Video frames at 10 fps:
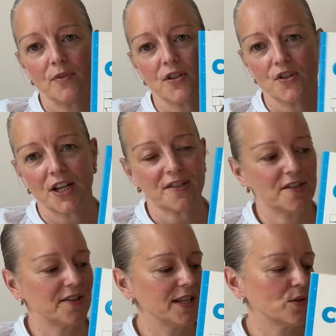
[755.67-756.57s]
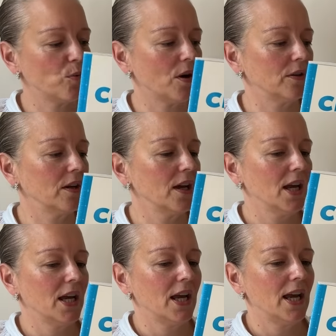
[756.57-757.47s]
suggested this one.
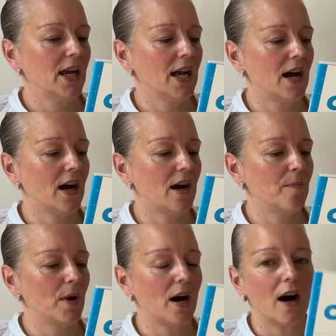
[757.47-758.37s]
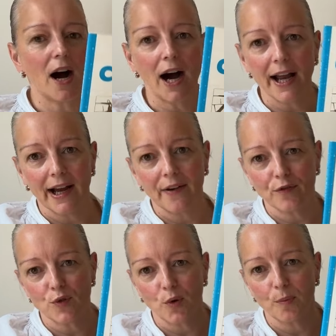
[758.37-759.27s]
I
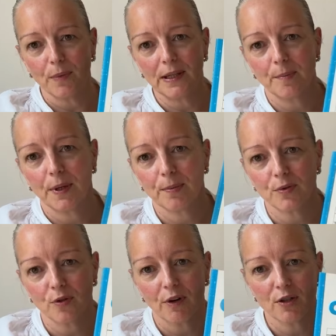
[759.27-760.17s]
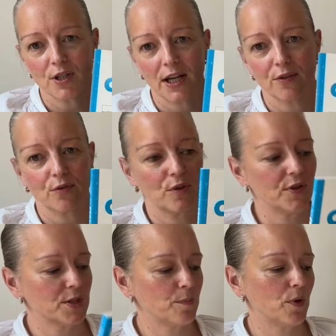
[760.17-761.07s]
have taught many people to crochet through
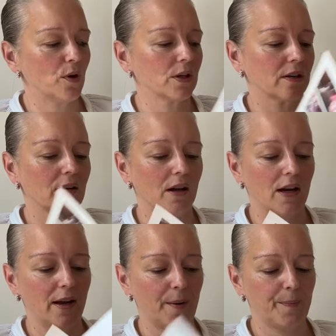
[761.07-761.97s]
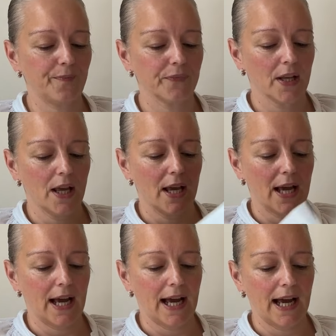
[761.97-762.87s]
this book, and
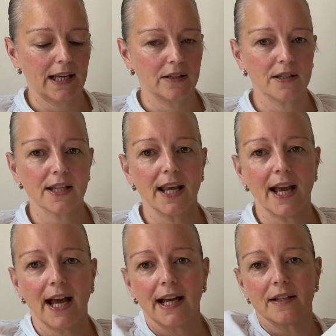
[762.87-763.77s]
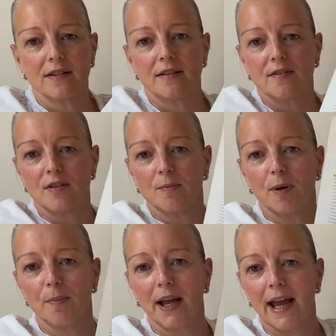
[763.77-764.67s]
it has some
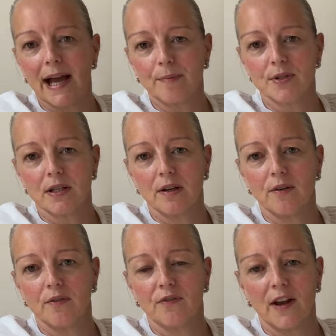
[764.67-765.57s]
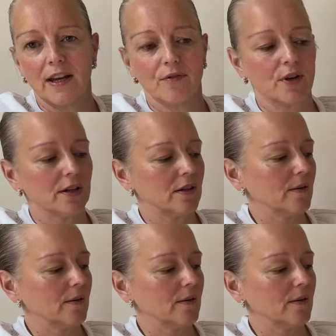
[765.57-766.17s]
of my absolute favourite